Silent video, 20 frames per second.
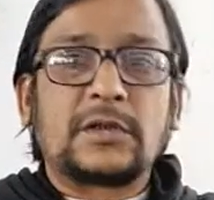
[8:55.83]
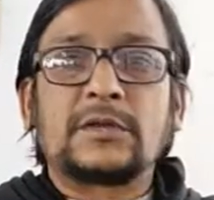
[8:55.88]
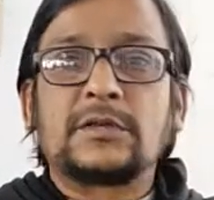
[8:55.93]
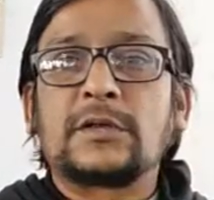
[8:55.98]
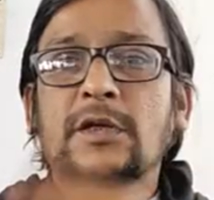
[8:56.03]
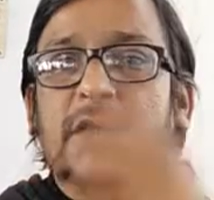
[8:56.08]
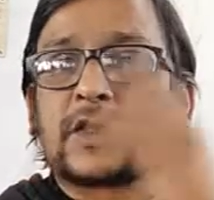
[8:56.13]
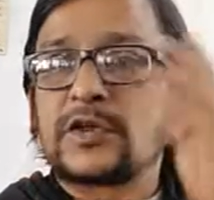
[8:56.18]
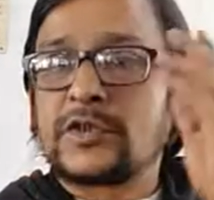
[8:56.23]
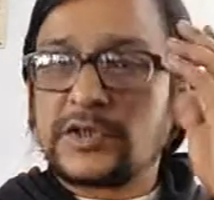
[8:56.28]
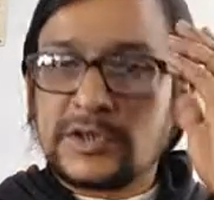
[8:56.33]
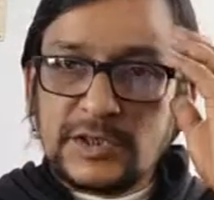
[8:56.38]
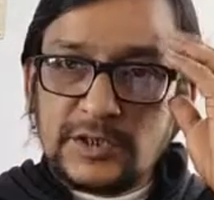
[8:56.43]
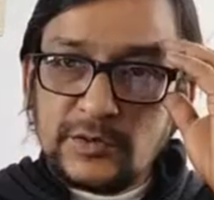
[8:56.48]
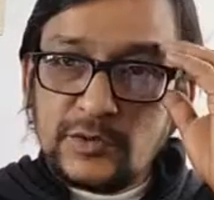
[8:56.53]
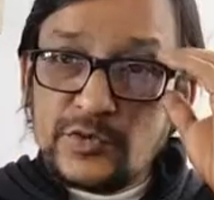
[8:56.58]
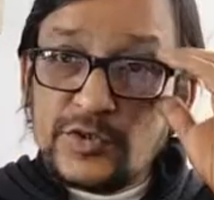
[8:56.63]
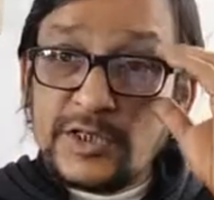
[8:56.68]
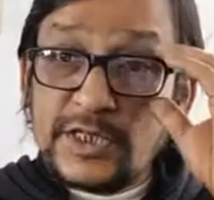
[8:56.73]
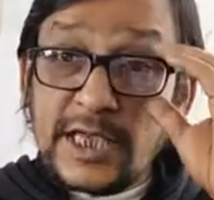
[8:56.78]
Doctors are
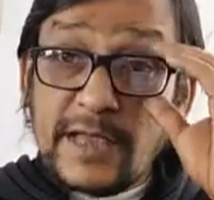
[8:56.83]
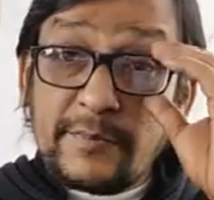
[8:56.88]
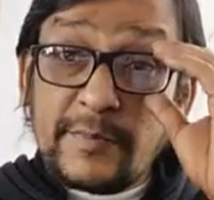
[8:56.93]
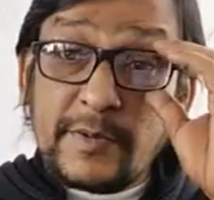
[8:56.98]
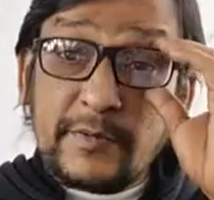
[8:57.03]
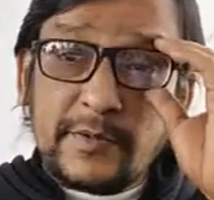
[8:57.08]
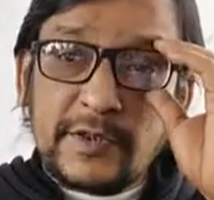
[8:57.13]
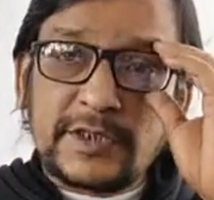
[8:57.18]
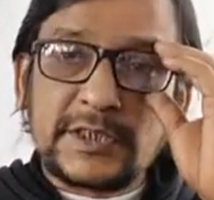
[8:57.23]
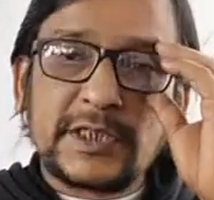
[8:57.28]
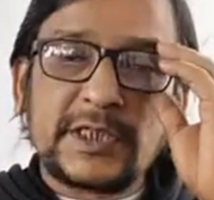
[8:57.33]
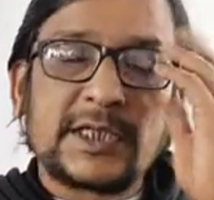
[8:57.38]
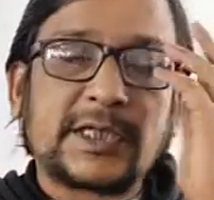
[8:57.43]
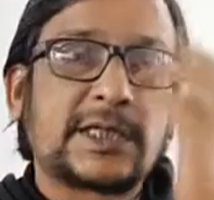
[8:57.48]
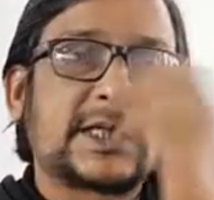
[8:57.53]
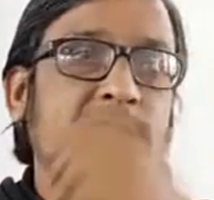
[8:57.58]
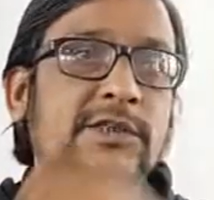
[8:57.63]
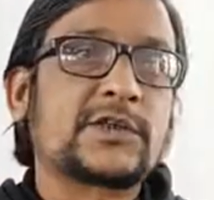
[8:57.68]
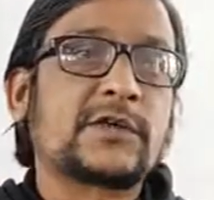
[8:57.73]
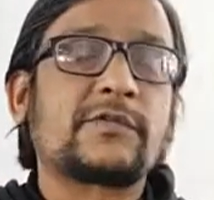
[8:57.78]
using abbreviation
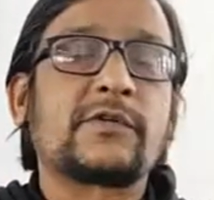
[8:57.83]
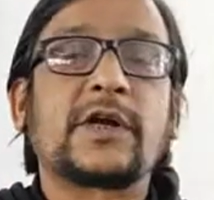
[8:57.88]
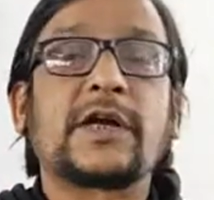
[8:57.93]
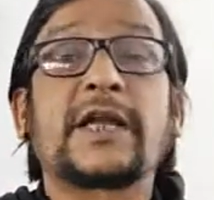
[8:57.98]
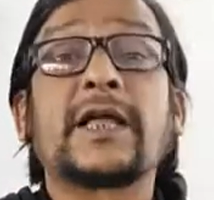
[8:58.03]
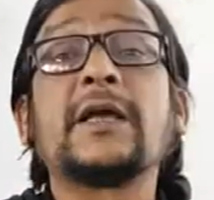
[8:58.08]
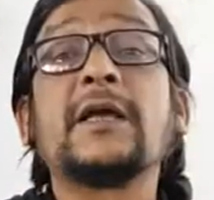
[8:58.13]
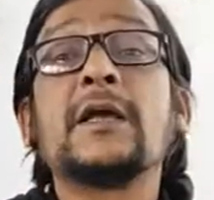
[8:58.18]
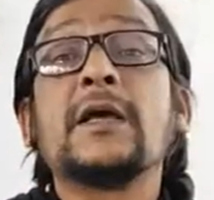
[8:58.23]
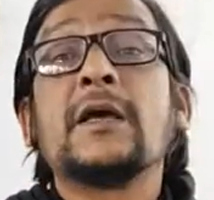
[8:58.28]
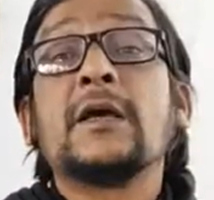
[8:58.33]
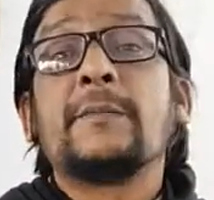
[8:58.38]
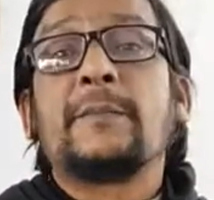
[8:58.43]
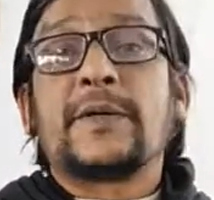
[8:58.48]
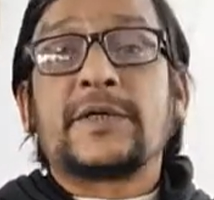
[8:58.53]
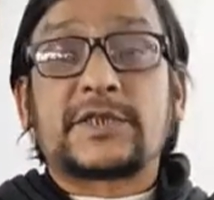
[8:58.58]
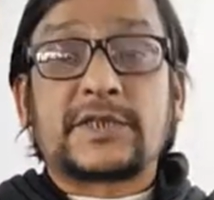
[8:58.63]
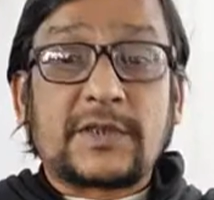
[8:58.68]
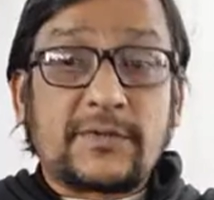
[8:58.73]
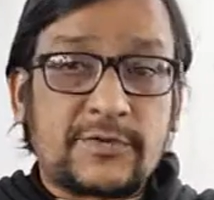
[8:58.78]
in case of writing
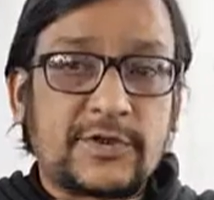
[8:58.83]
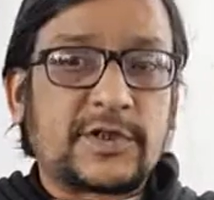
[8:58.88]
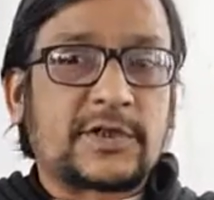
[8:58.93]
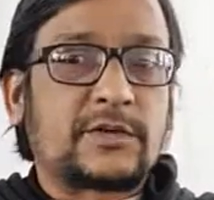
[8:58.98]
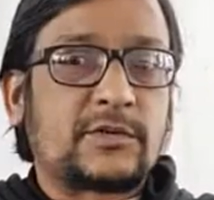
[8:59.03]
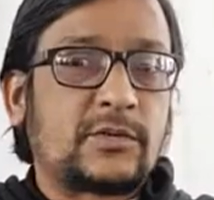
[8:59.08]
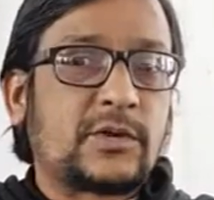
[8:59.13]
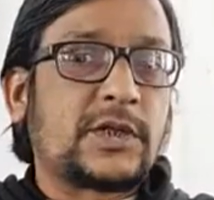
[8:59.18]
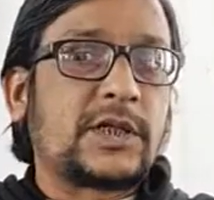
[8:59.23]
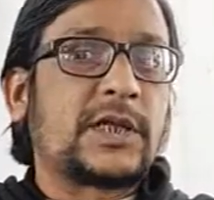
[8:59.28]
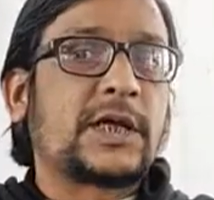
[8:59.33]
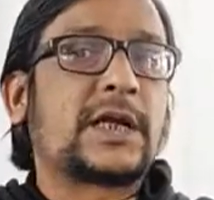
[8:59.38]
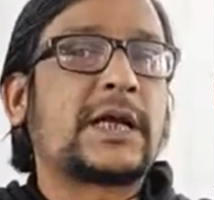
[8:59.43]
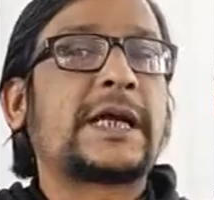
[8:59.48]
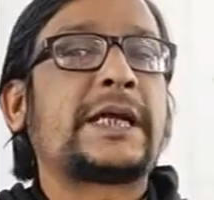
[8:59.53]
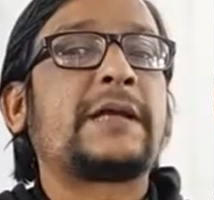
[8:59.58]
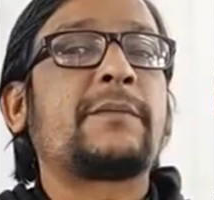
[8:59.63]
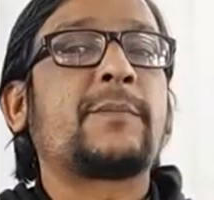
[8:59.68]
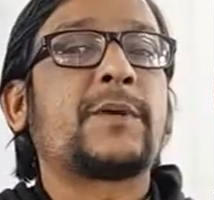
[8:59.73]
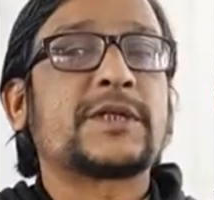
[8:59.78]
prescription. When they are
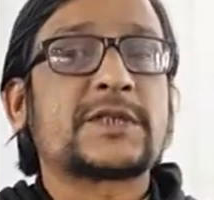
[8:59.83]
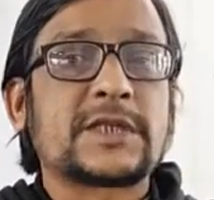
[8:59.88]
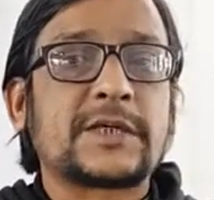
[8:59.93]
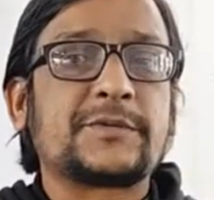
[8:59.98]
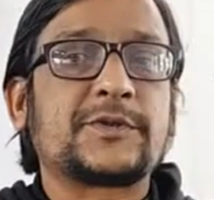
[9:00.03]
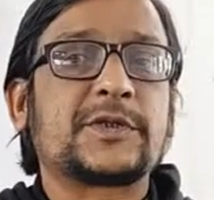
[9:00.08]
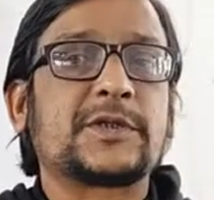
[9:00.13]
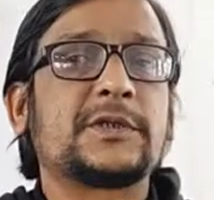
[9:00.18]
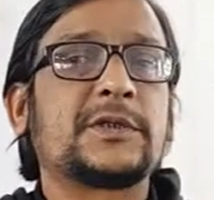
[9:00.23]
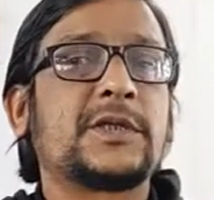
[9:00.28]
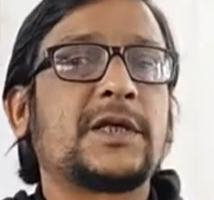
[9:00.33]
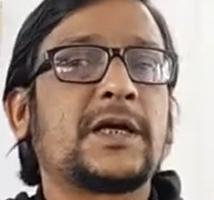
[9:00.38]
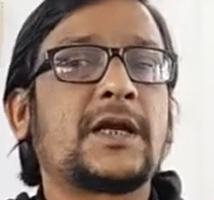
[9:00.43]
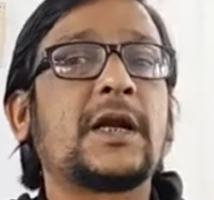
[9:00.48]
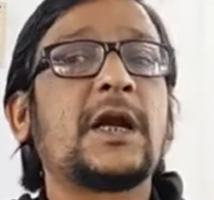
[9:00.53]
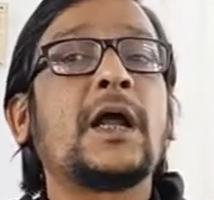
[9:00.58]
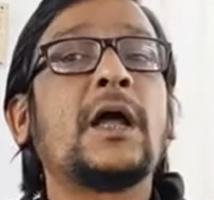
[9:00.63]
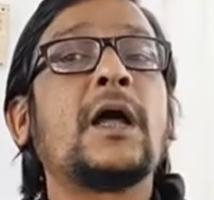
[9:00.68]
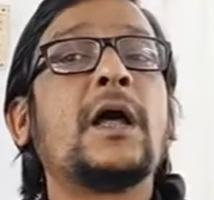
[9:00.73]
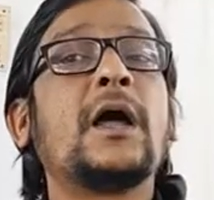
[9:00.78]
writing prescription, they
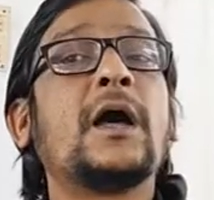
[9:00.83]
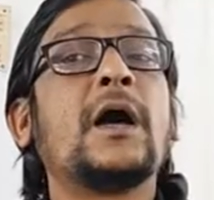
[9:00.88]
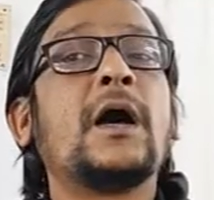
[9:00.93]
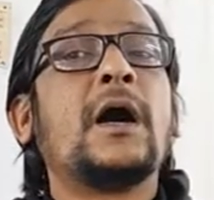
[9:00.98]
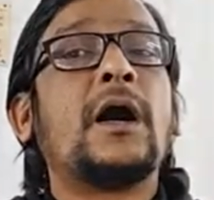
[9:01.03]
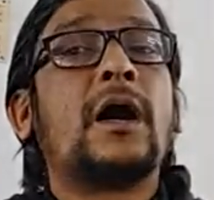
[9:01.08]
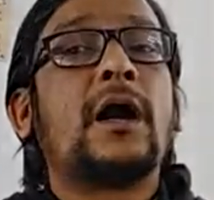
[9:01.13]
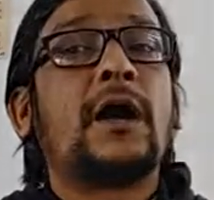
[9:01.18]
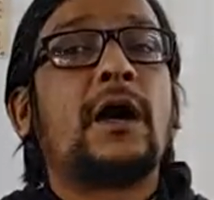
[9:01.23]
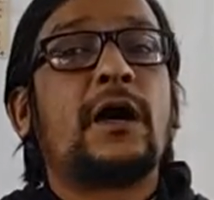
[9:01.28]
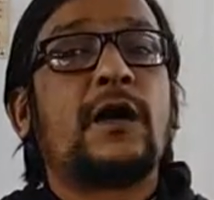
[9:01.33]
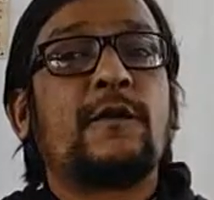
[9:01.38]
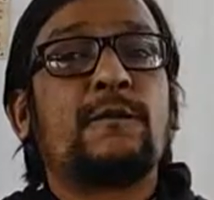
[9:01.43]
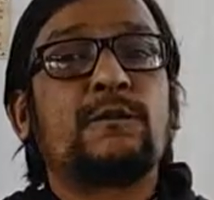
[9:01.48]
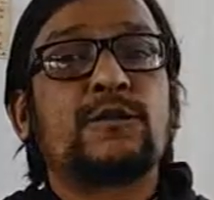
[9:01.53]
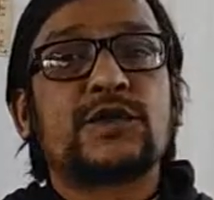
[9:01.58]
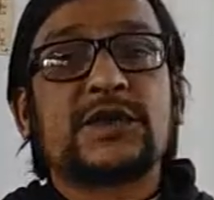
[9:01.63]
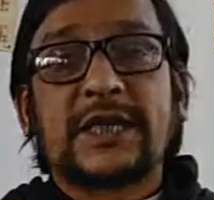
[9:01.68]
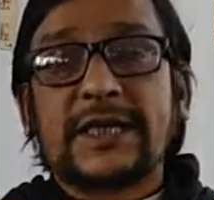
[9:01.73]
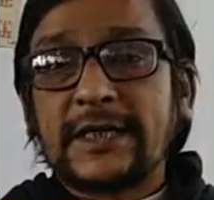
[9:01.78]
are
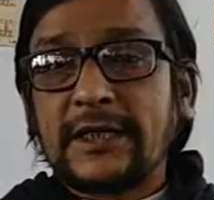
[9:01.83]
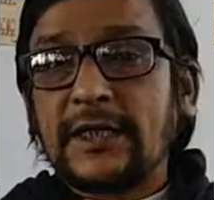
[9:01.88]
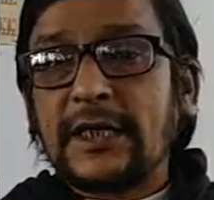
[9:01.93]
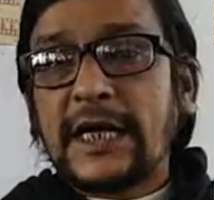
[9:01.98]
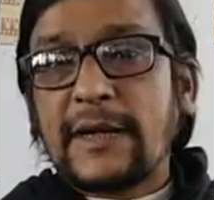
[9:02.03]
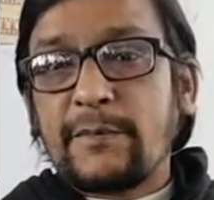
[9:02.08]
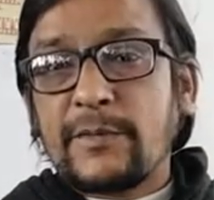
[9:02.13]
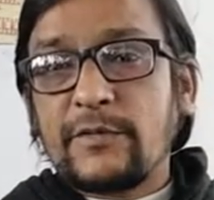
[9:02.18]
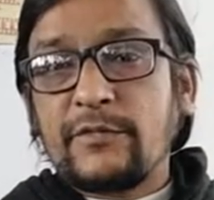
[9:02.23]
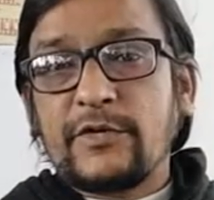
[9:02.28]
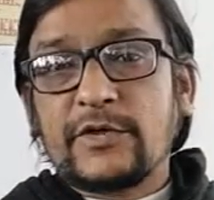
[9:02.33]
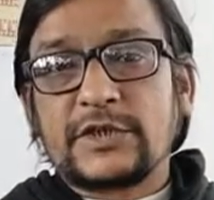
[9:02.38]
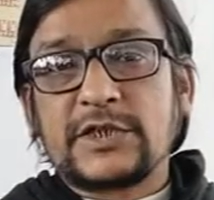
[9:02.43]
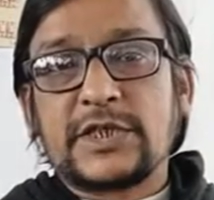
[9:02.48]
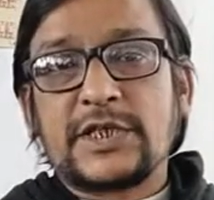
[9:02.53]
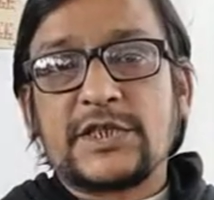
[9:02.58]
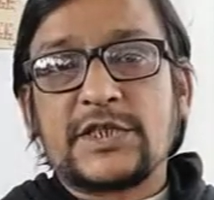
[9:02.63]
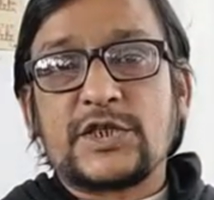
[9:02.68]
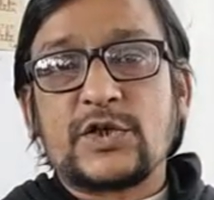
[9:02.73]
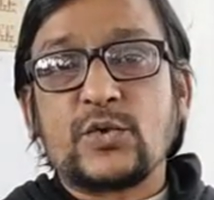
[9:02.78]
certain
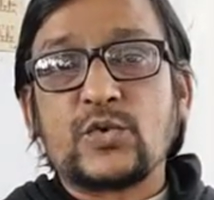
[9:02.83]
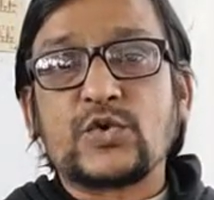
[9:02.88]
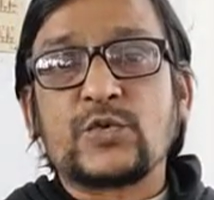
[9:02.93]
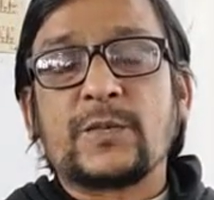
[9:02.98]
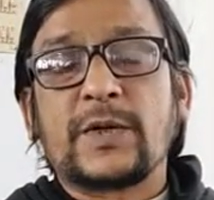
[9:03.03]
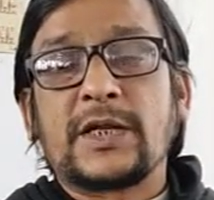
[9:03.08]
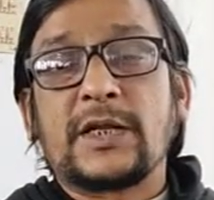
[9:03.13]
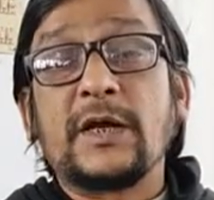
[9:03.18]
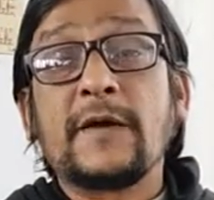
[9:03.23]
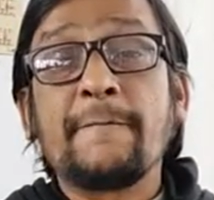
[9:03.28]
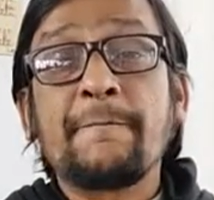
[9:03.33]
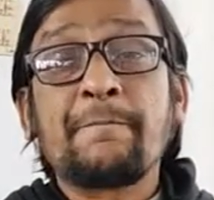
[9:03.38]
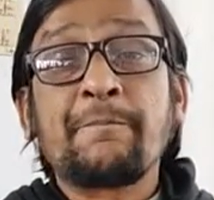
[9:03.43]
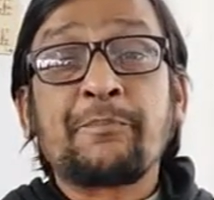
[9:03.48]
abbreviation is used by the